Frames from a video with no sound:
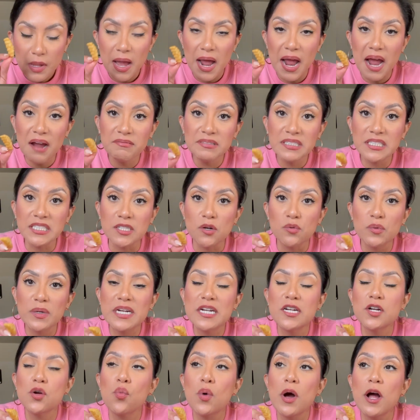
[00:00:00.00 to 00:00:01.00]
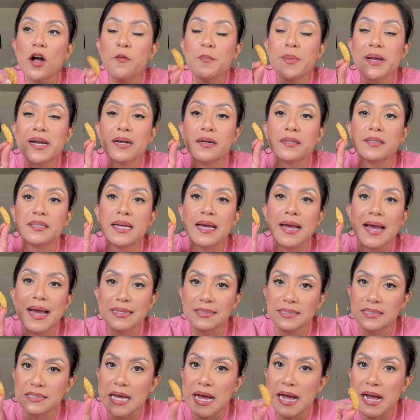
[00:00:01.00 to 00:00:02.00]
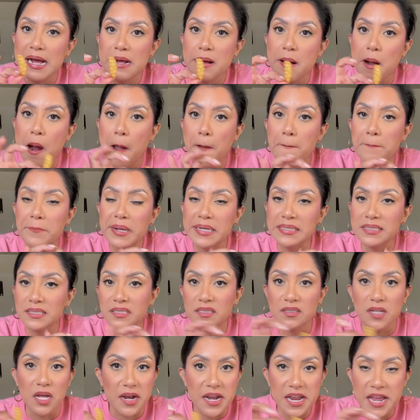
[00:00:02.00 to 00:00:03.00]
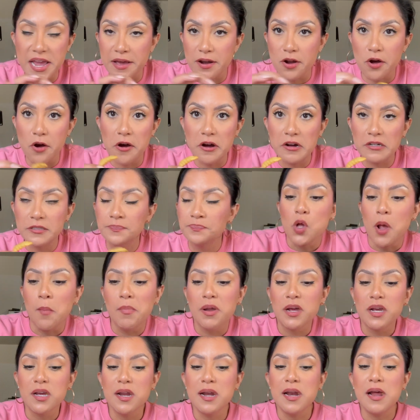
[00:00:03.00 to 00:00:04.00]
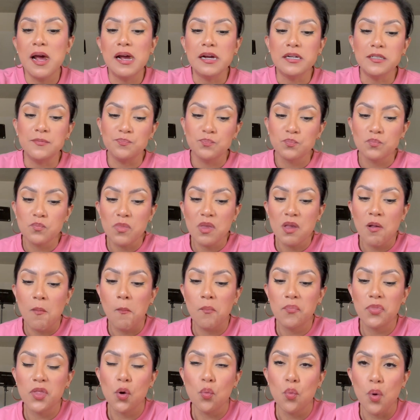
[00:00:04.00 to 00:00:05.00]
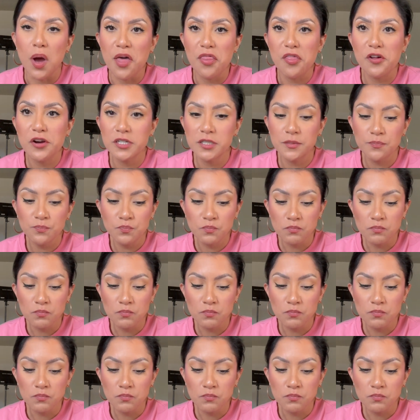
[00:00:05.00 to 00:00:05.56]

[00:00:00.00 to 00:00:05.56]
I haven't done one in a while because it has not been sunny at all. I'm looking at the weather.